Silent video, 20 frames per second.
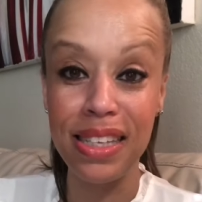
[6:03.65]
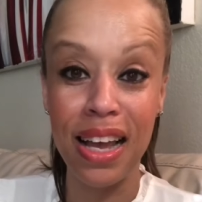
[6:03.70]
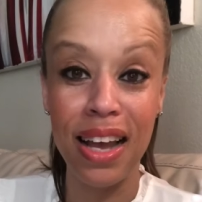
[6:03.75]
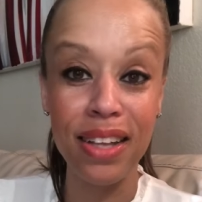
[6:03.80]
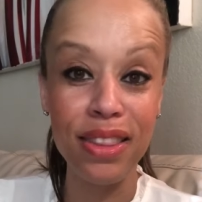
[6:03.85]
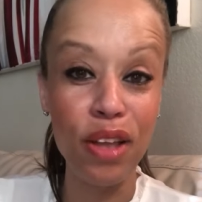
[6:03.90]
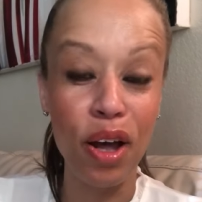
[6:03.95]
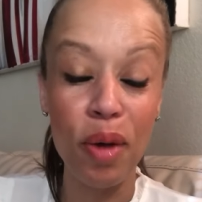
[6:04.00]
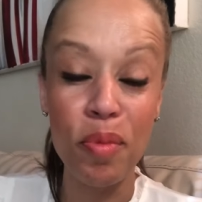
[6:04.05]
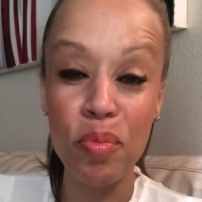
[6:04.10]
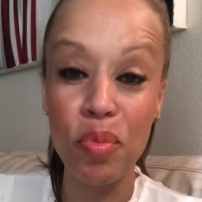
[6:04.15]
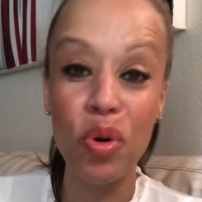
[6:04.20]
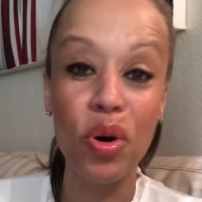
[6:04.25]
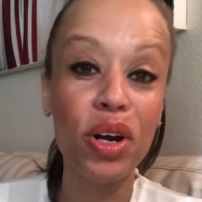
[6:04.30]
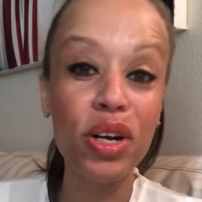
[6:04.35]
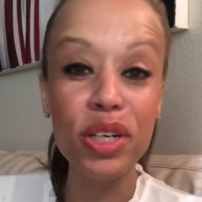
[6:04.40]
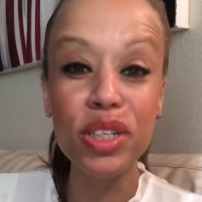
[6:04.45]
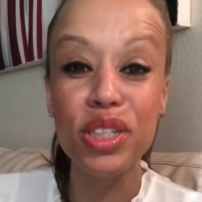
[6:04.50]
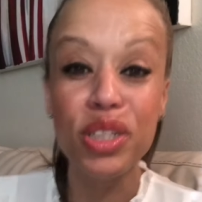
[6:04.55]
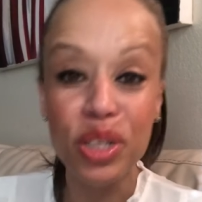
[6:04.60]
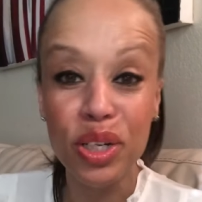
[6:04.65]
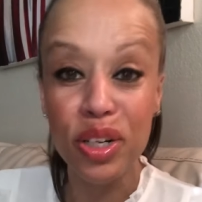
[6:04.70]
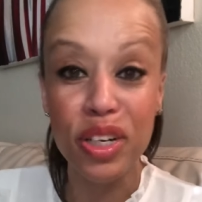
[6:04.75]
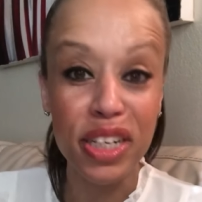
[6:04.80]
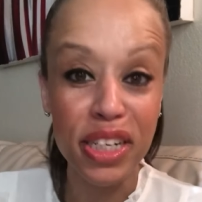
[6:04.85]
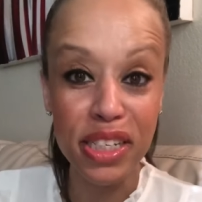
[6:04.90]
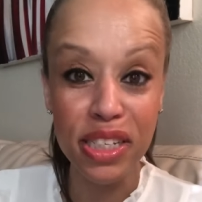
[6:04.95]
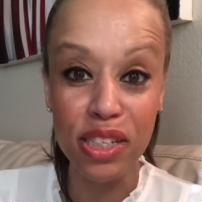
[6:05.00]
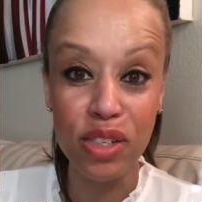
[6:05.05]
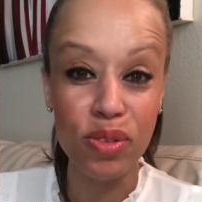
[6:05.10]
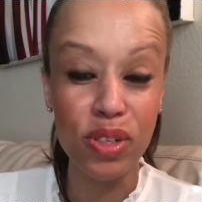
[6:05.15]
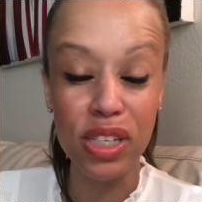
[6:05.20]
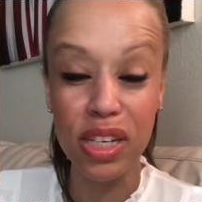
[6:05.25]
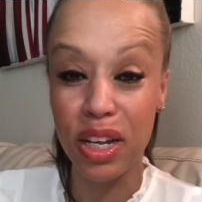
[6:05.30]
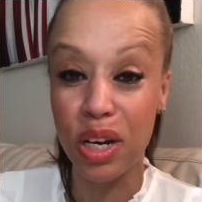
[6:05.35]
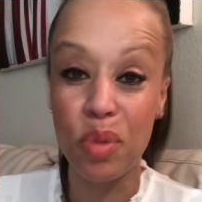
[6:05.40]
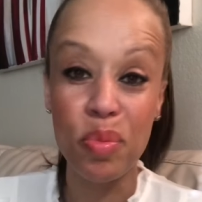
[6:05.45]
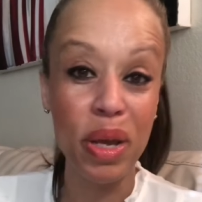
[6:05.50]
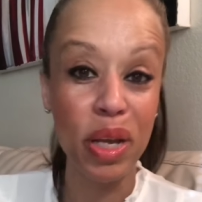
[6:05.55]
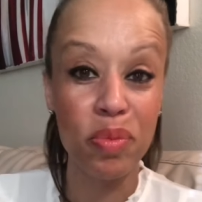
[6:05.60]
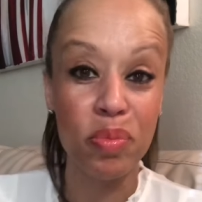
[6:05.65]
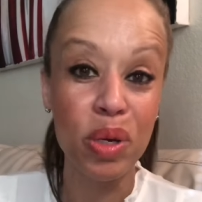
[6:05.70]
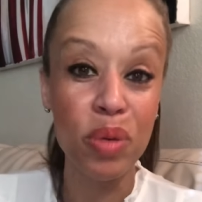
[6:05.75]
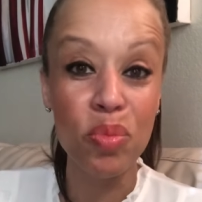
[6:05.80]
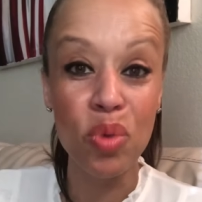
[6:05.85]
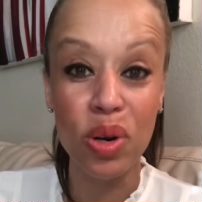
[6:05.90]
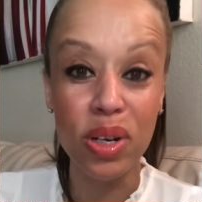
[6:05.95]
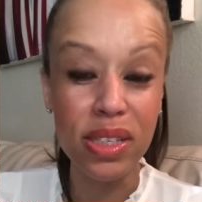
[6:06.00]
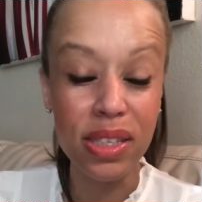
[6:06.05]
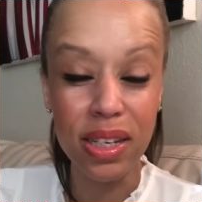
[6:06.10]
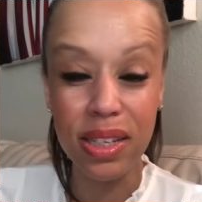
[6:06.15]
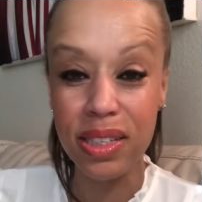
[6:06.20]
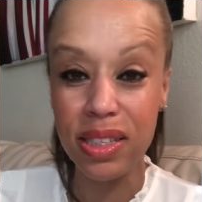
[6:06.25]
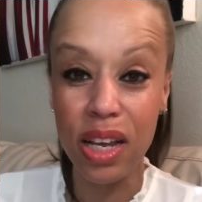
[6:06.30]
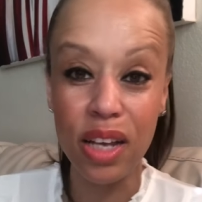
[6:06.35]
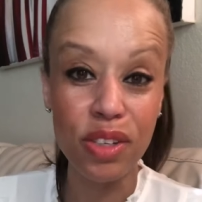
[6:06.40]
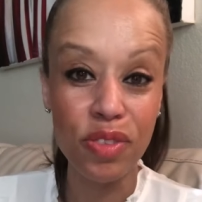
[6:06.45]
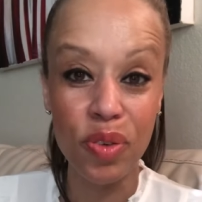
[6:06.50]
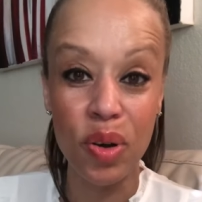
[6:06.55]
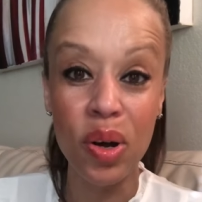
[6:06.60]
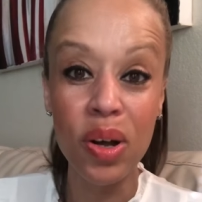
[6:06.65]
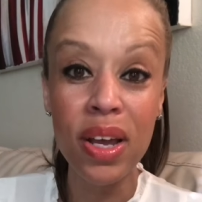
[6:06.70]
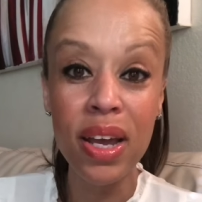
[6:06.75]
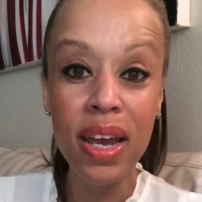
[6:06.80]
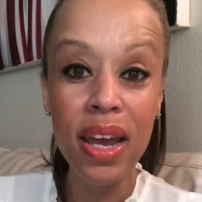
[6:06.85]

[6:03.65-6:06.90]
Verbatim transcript: I thought more degrees was going to make me more successful.